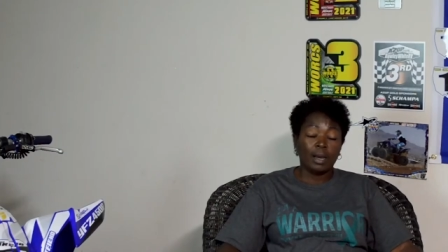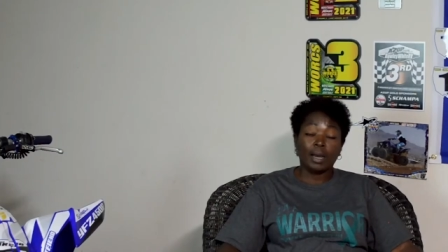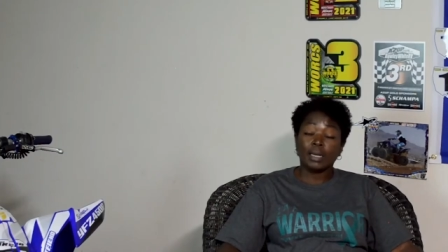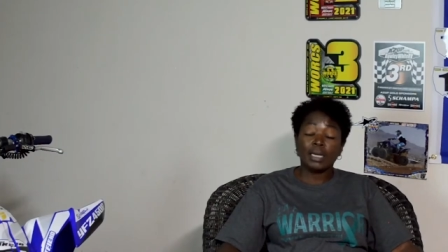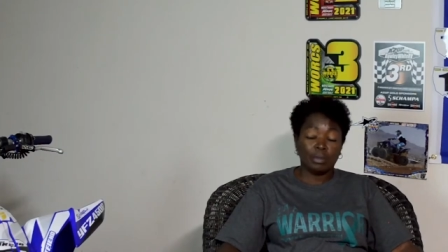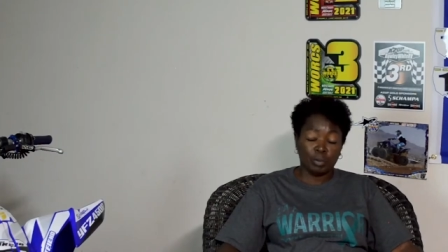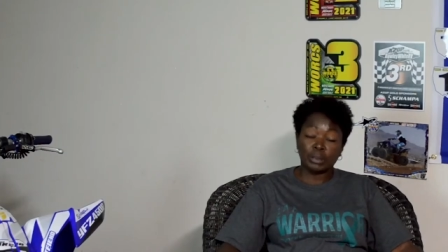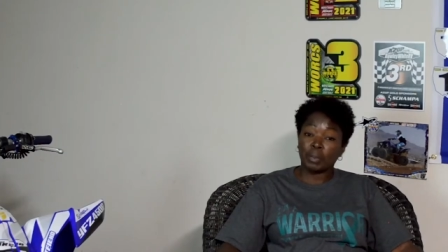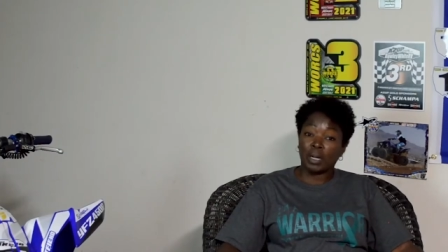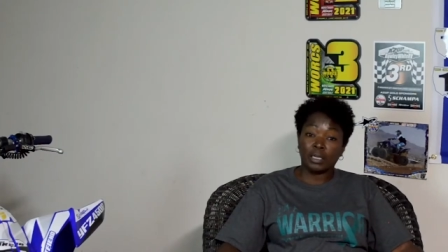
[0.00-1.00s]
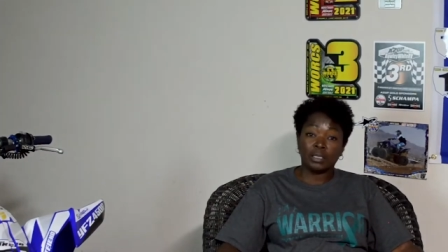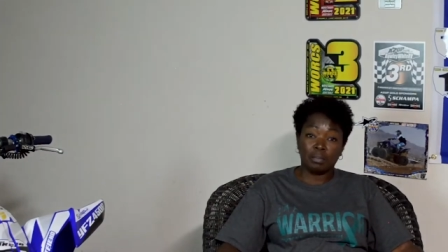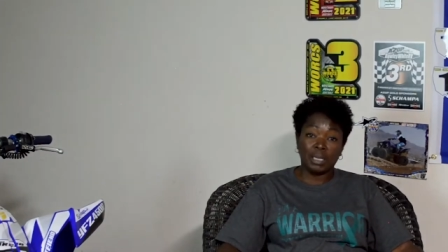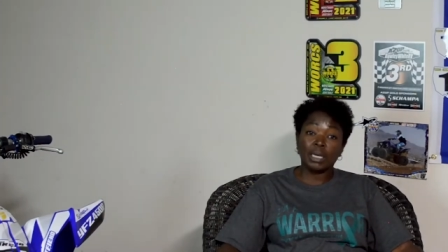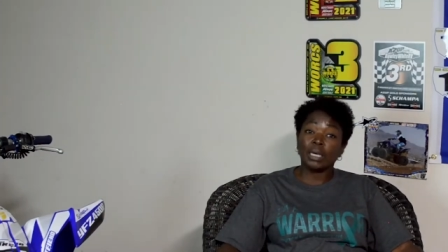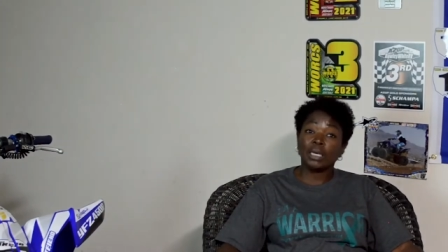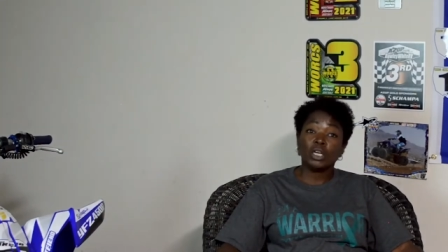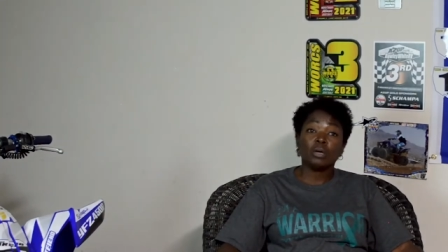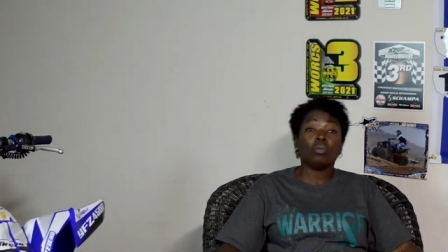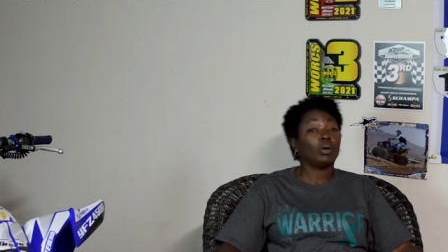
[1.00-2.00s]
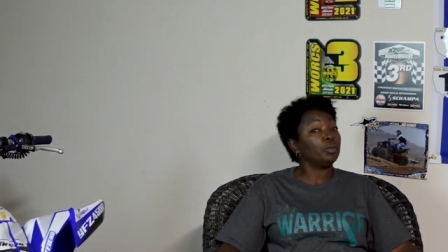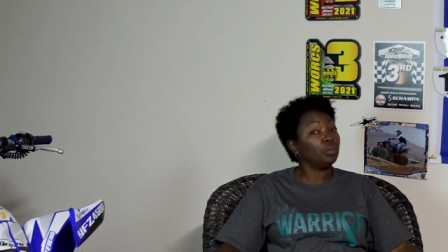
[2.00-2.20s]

And he responded to me, Well,